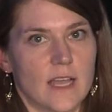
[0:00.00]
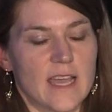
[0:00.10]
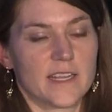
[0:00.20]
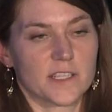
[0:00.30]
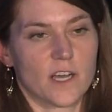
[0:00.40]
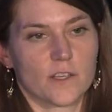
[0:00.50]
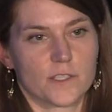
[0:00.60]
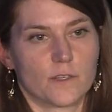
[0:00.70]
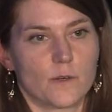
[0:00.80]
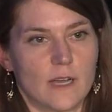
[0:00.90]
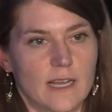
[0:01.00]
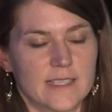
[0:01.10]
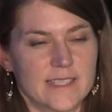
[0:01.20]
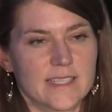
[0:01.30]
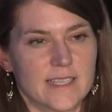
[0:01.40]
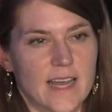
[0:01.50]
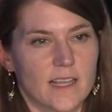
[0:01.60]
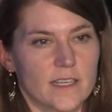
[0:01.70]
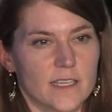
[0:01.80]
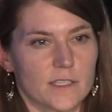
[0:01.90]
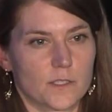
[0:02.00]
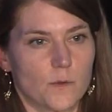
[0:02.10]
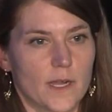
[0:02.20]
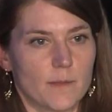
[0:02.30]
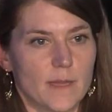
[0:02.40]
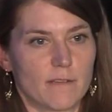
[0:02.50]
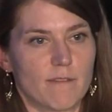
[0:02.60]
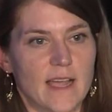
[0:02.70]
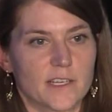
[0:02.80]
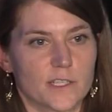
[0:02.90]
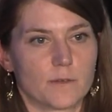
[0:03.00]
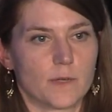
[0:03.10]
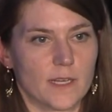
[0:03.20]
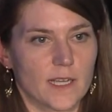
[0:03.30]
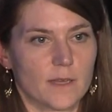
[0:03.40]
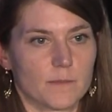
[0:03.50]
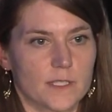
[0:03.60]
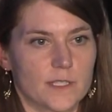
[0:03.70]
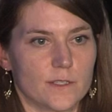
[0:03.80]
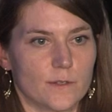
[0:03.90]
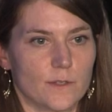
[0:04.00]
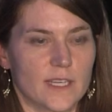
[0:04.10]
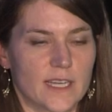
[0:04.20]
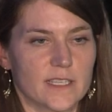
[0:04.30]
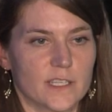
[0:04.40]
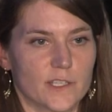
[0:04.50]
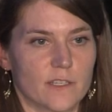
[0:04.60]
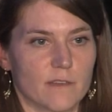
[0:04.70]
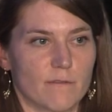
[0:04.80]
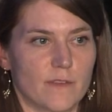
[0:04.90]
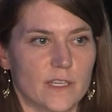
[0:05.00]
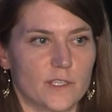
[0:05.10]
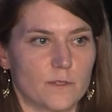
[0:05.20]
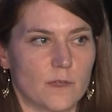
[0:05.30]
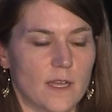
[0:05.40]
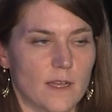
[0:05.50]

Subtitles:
And it's also, seasonality is quite a big factor when it comes to the condition of fish.